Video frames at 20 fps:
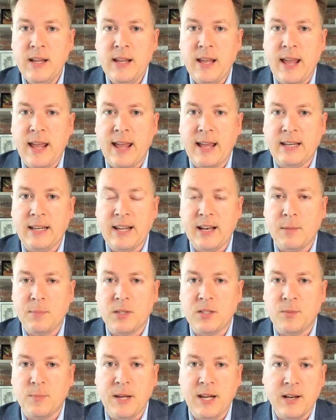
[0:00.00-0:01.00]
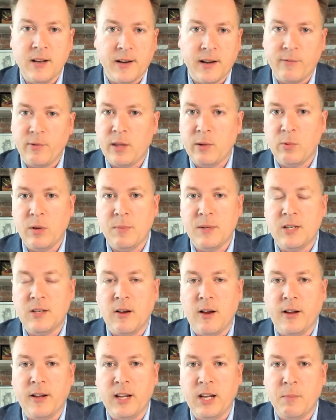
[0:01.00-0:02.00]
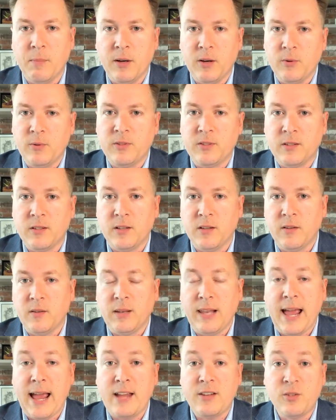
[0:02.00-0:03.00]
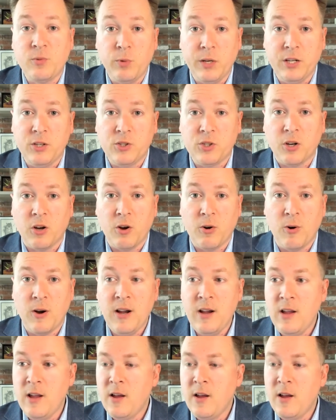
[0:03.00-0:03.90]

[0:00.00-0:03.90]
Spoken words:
and get up to speed on everything we've been talking about last week's show,